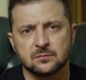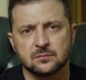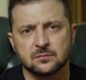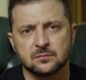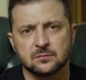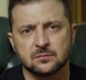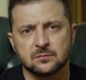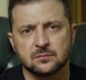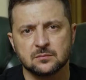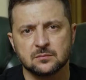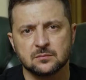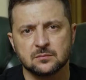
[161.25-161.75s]

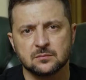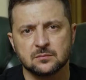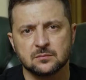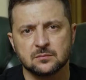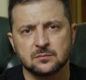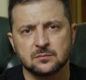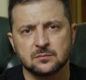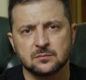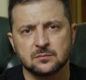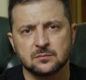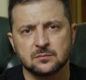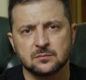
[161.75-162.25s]

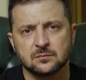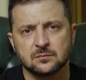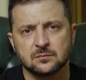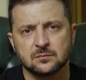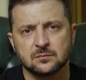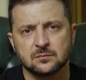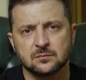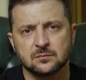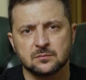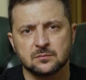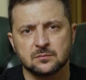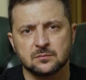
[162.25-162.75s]

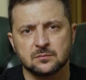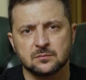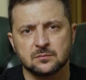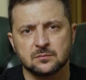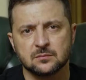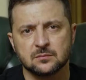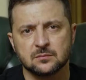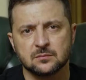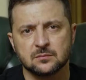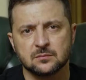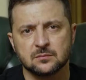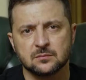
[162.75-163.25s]

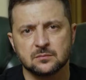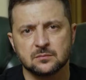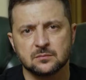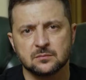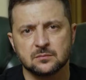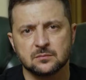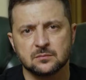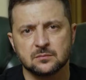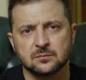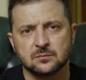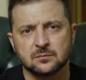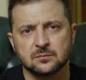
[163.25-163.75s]

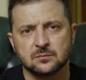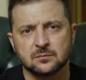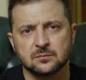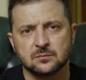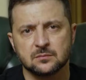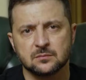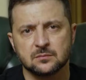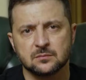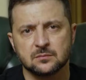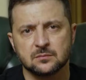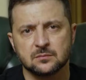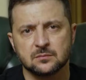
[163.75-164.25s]

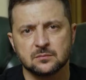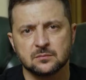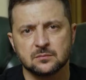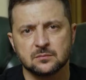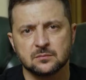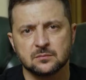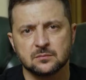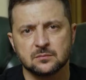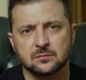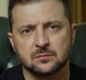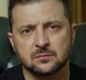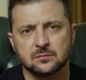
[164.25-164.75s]

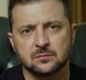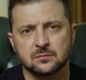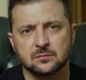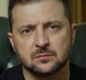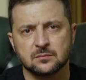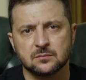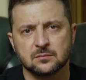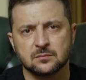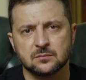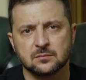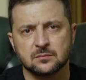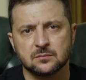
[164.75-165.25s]

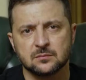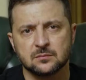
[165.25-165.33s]
(no lip movement)